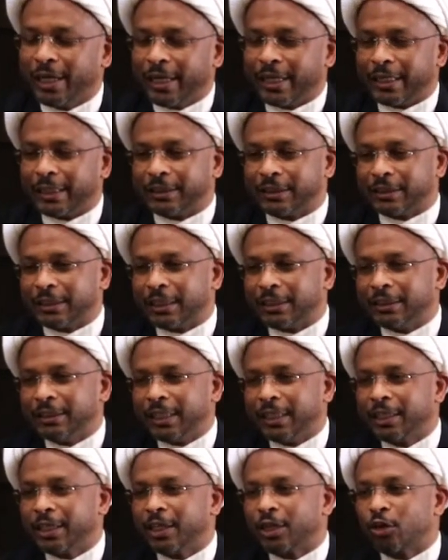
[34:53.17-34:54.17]
is to
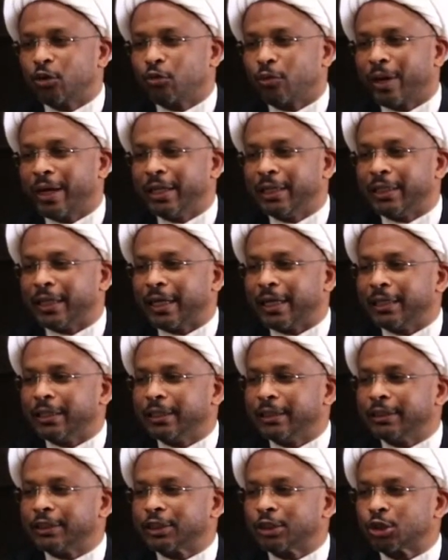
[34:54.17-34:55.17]
denigrate and
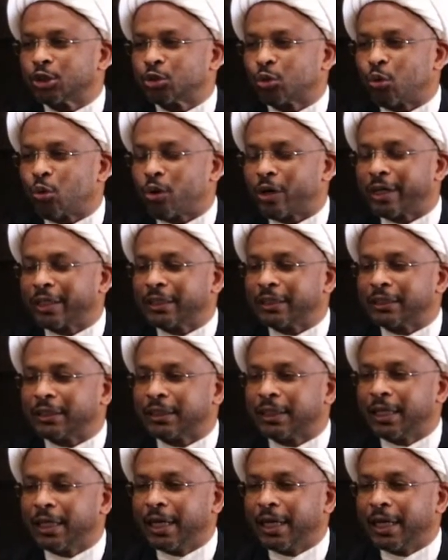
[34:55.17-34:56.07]
distort